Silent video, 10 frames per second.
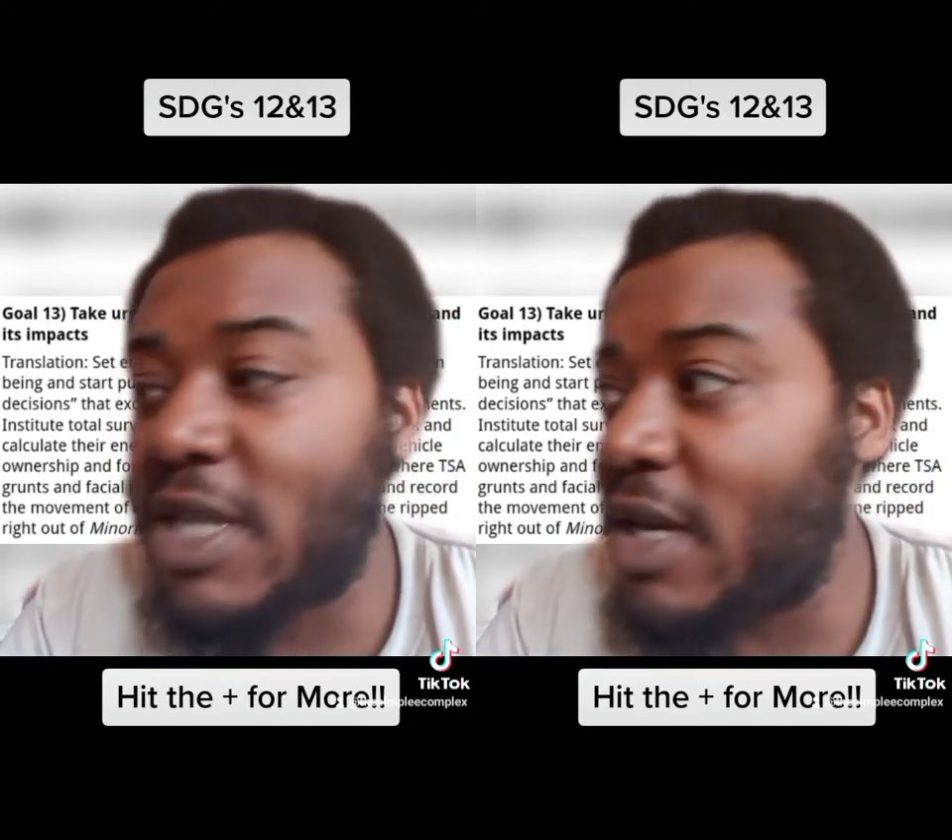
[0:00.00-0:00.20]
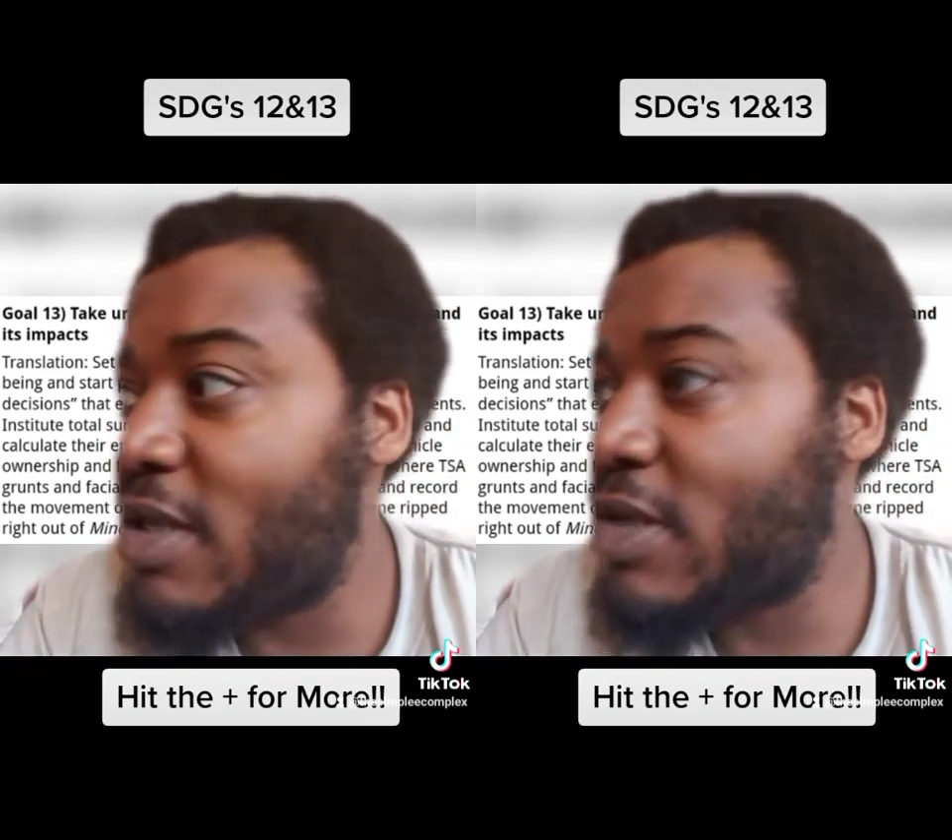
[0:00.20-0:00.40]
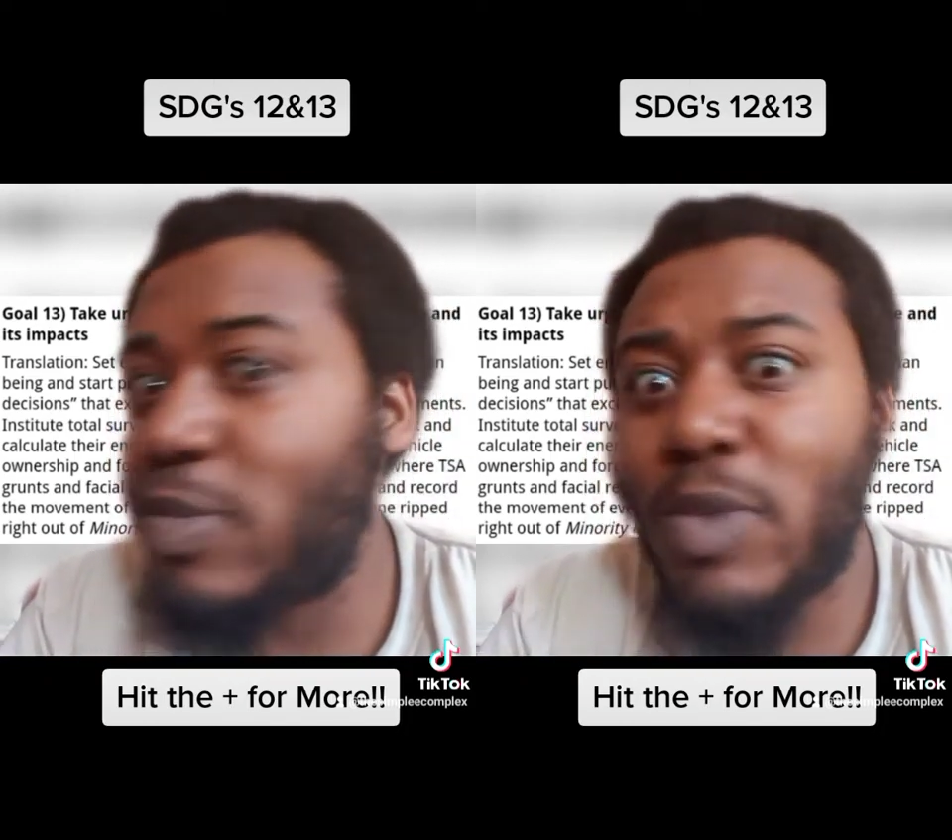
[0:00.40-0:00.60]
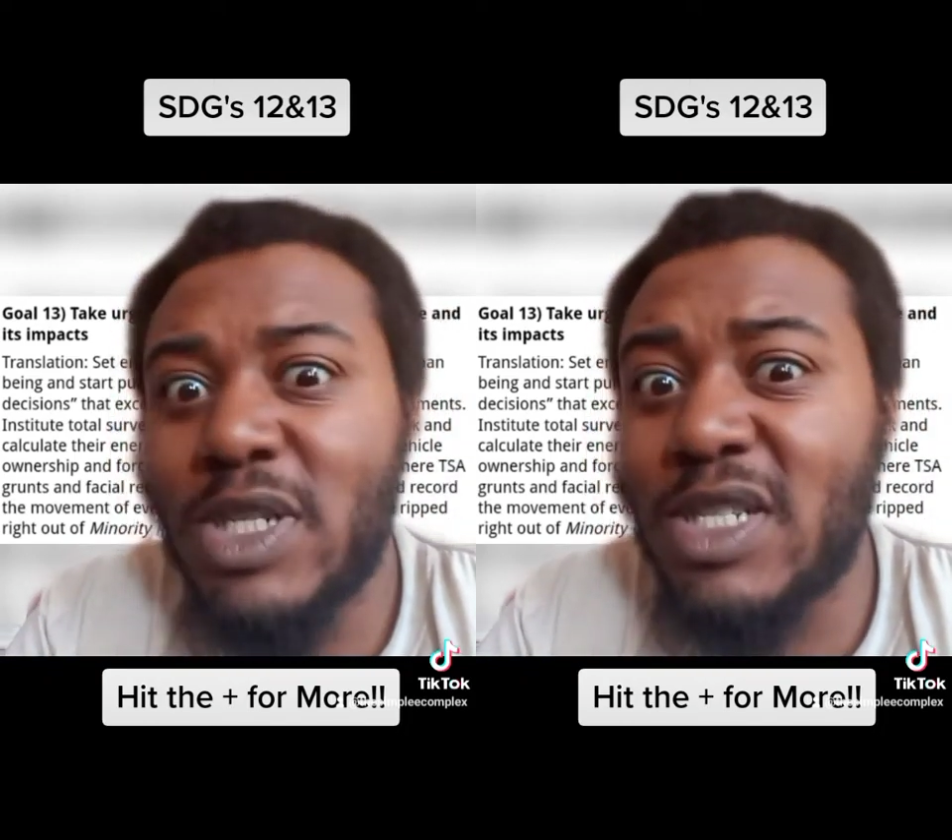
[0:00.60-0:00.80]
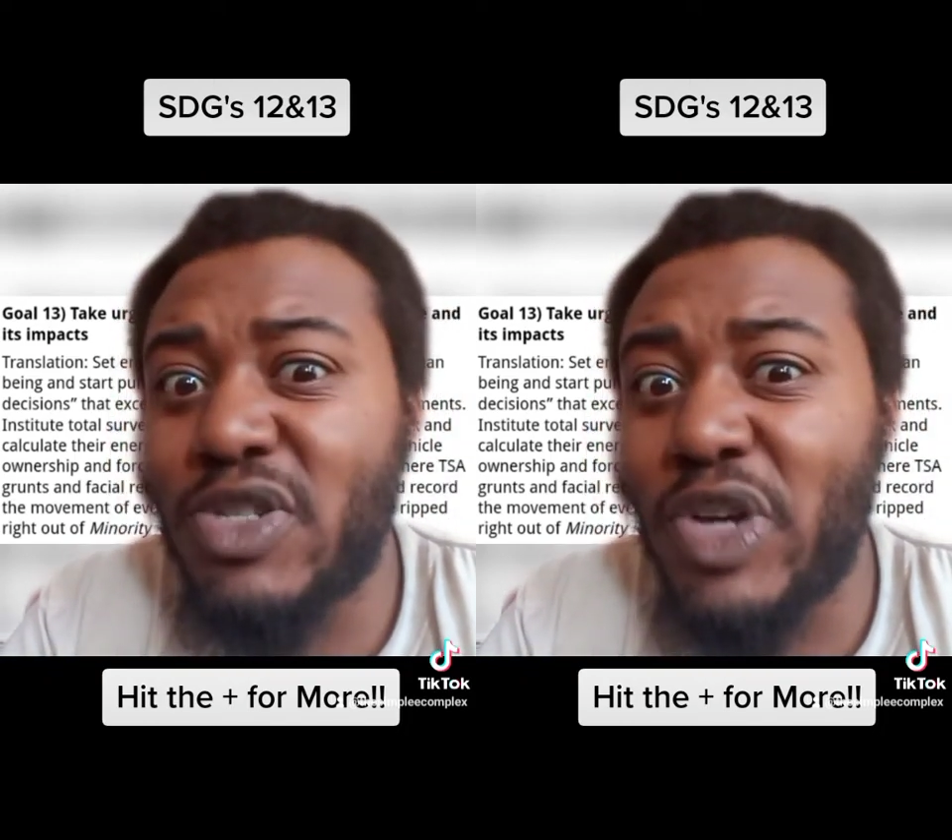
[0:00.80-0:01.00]
change.
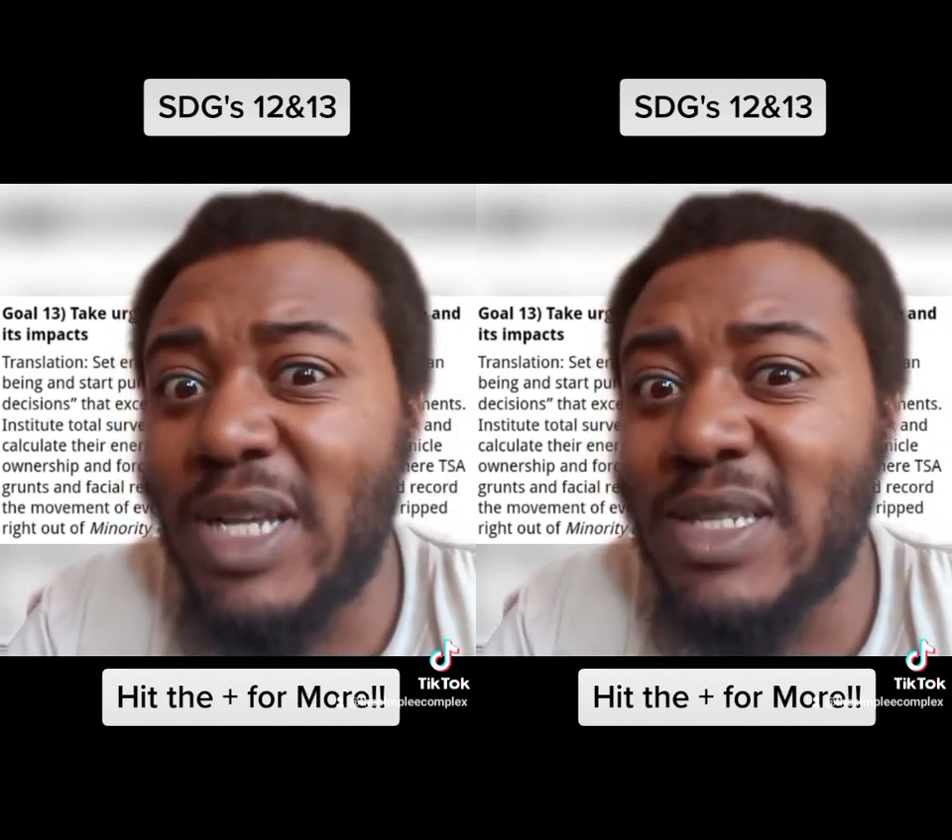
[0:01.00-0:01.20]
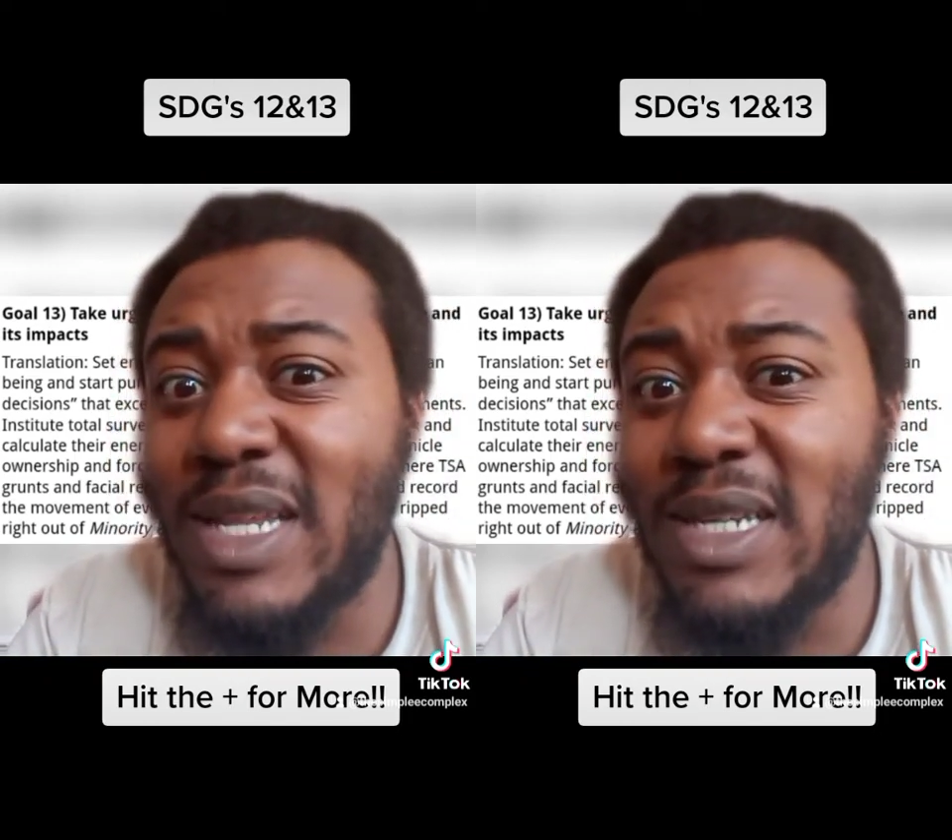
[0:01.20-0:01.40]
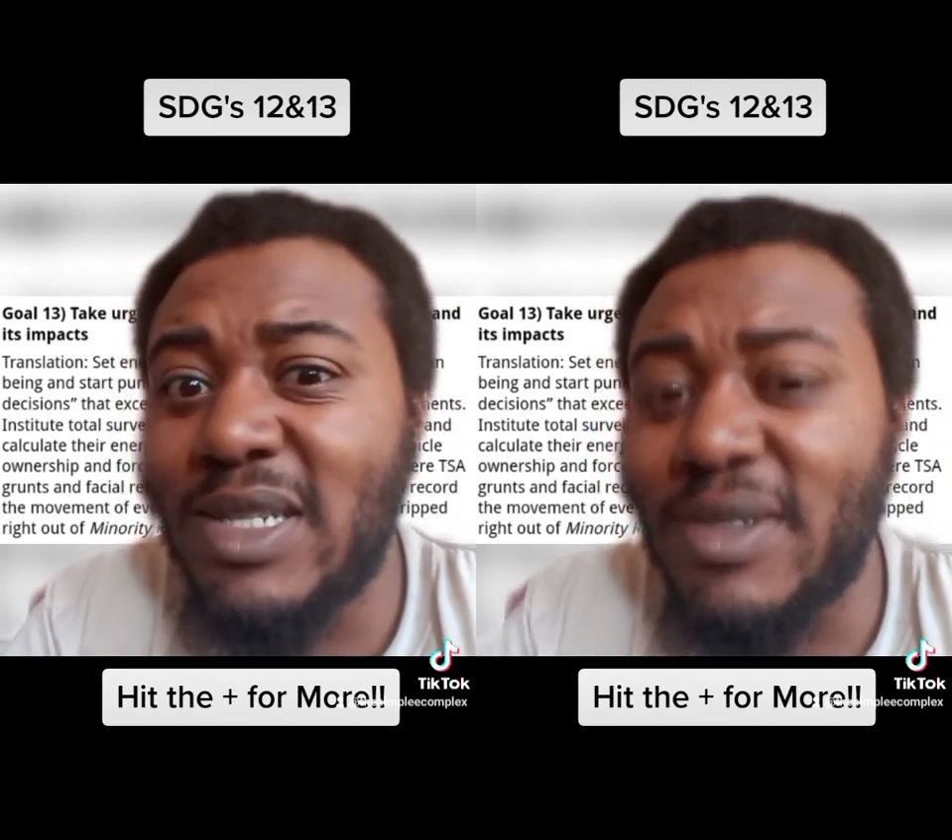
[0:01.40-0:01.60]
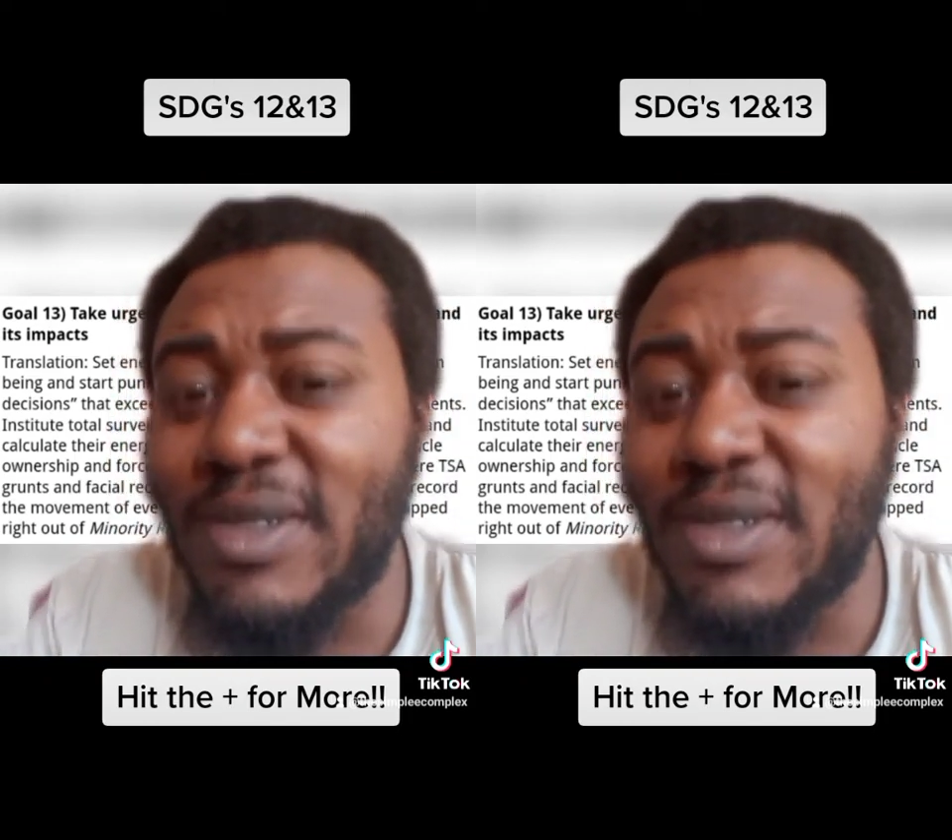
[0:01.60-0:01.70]
What's the translation?